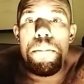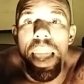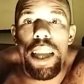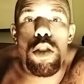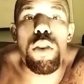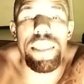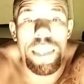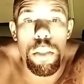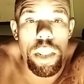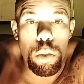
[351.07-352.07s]
you could
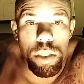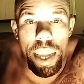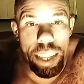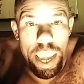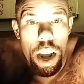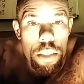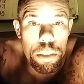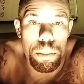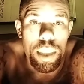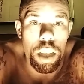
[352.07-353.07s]
tell they don't take care of
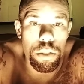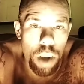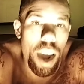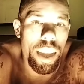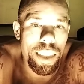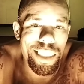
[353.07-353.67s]
themselves, right?